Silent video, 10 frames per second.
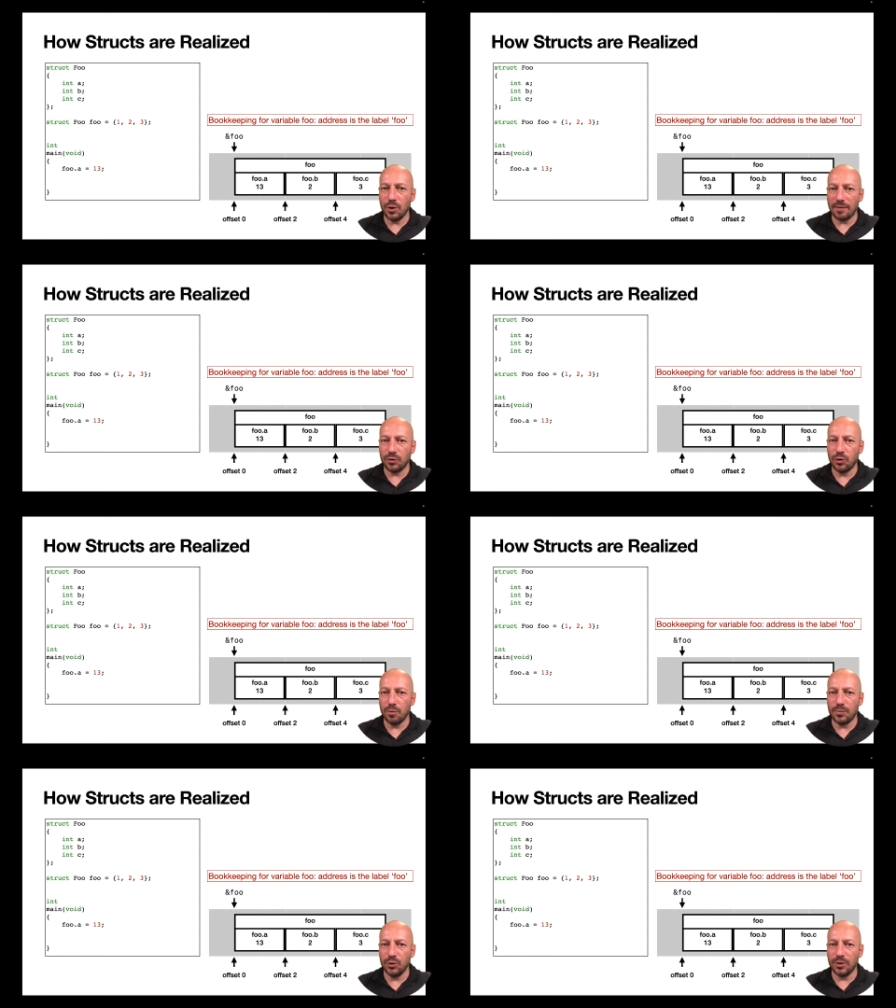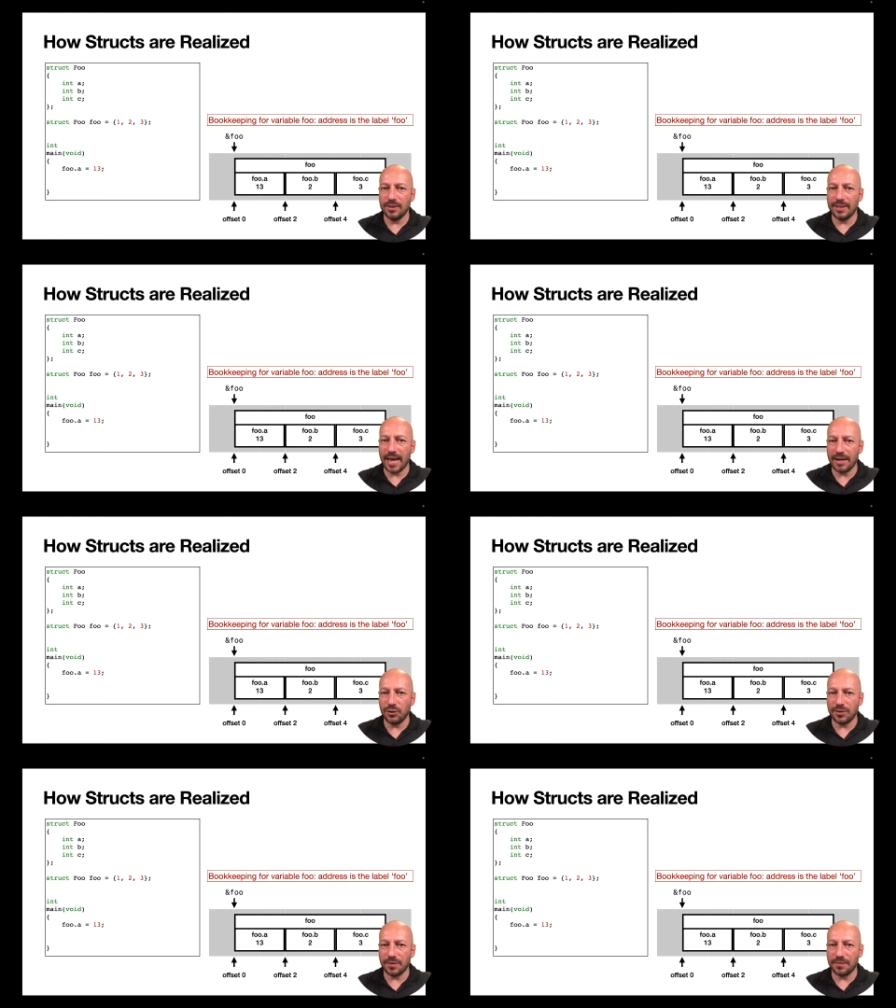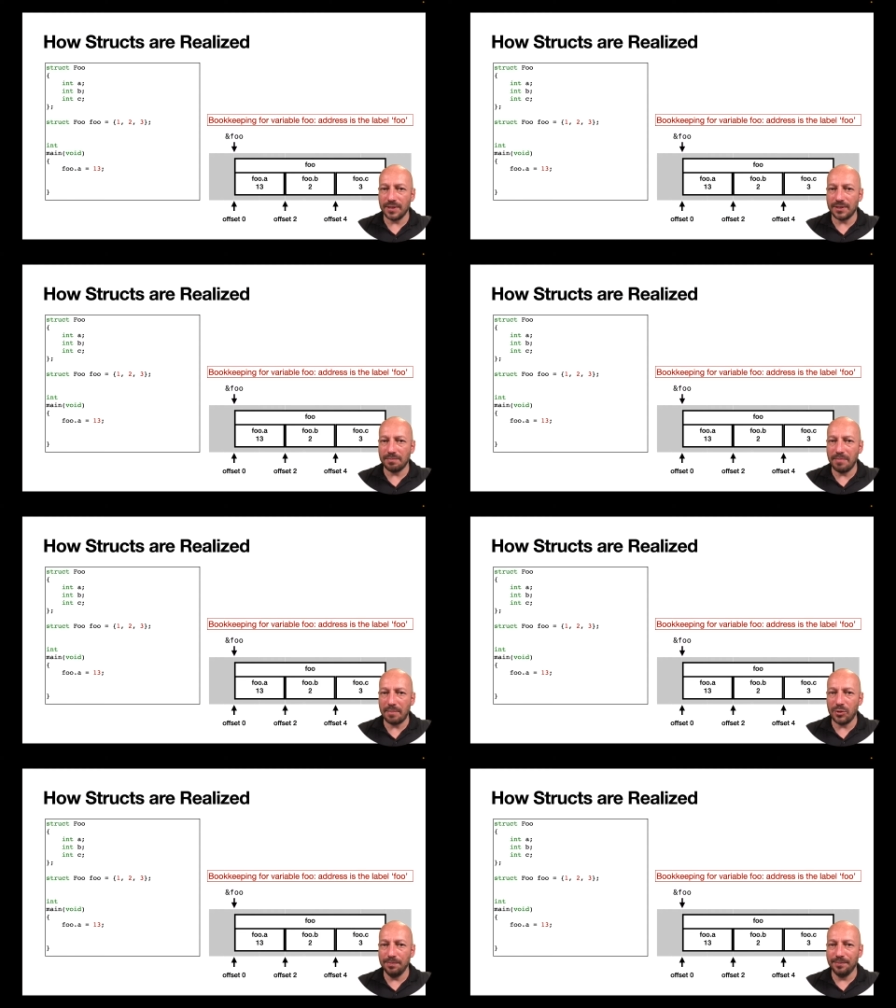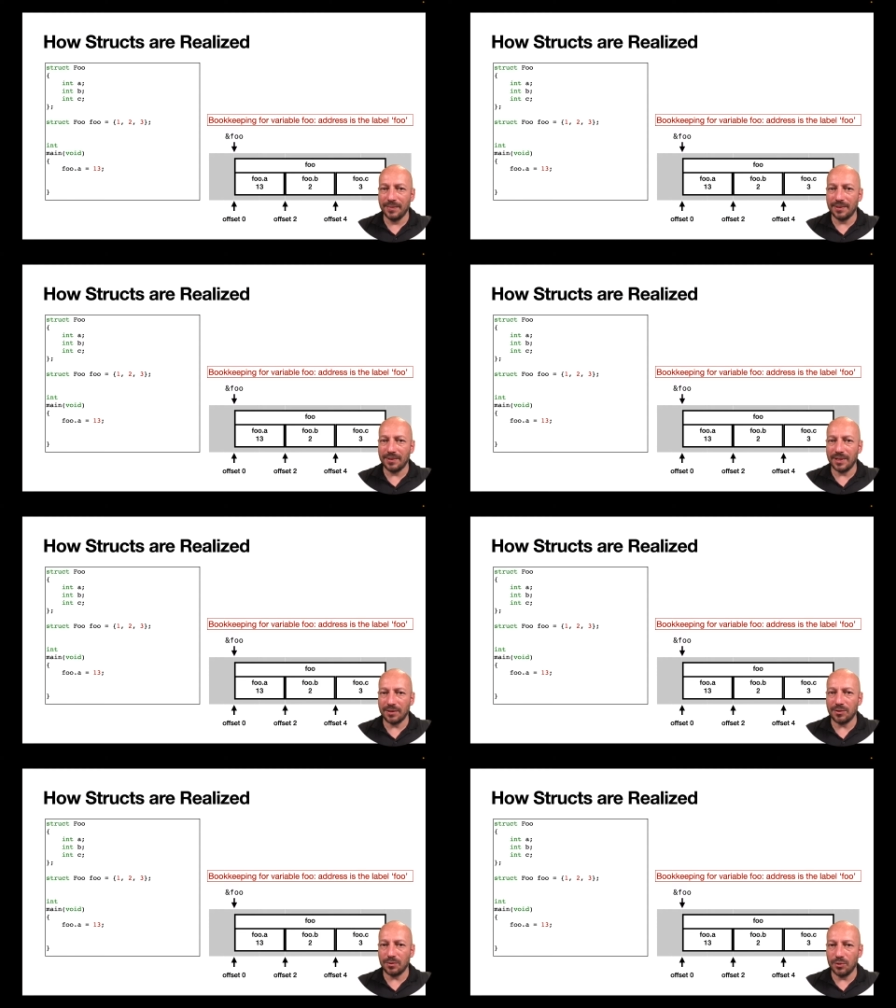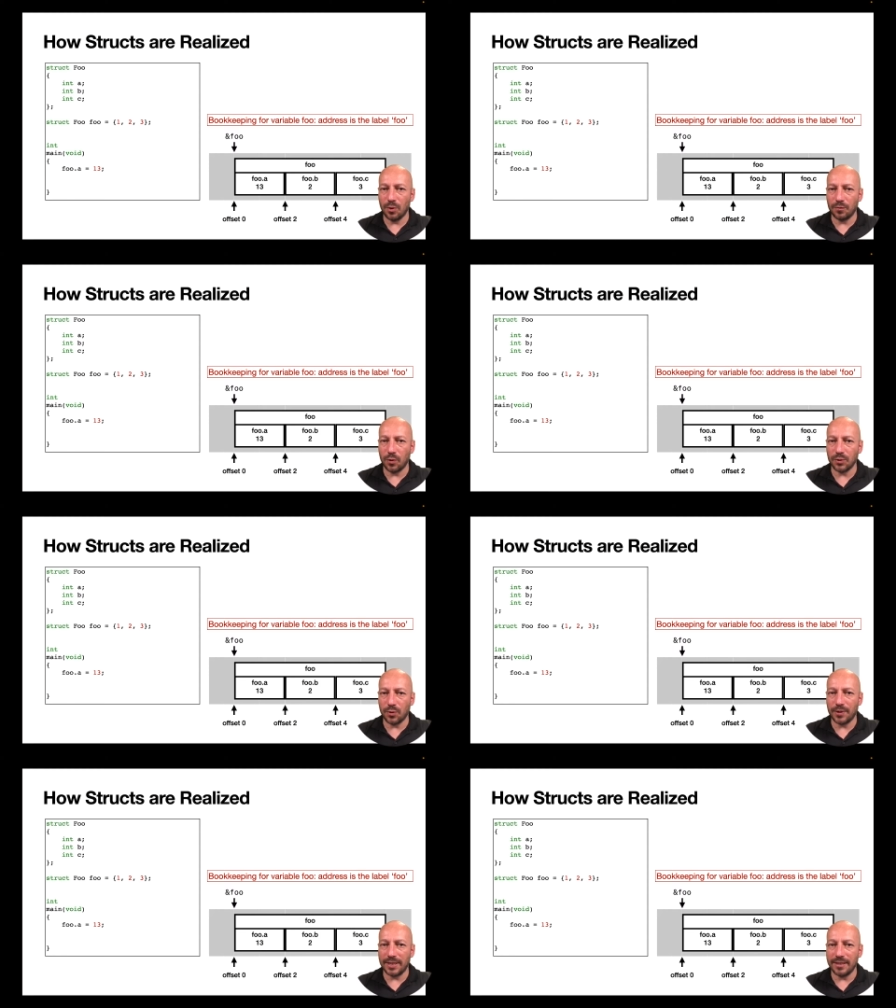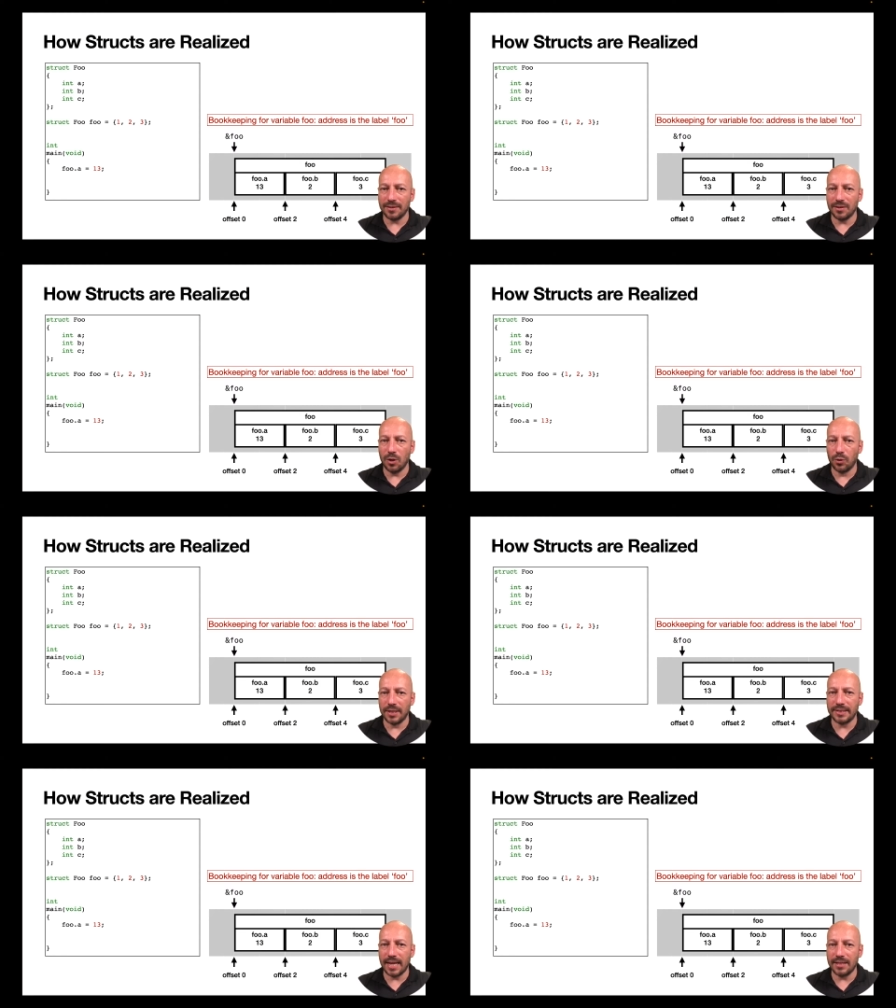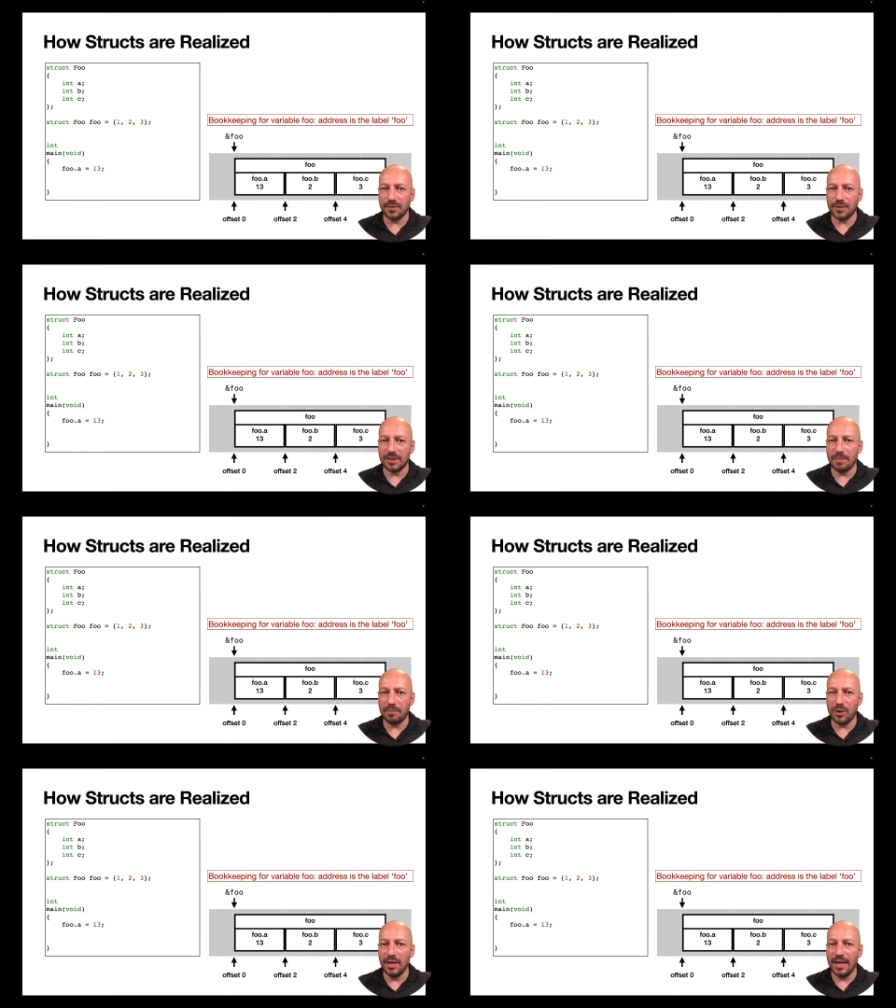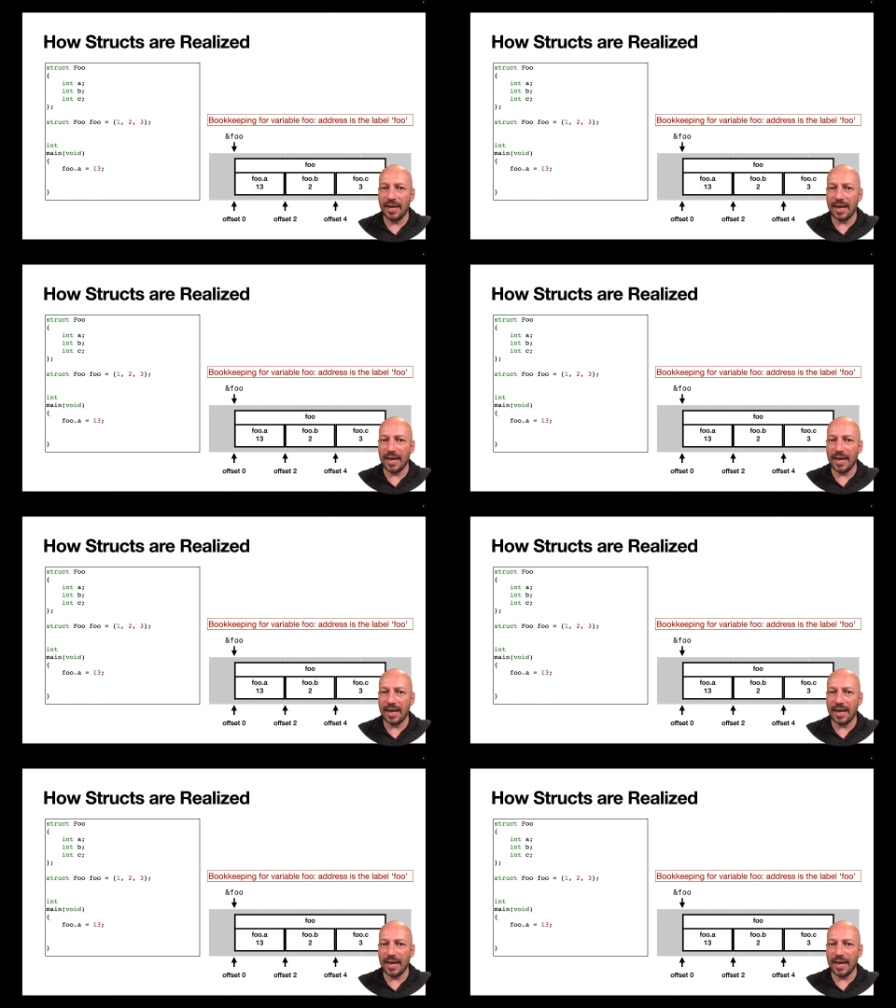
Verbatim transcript: you have to compute the address of this member and you, of course, already know the size of this member.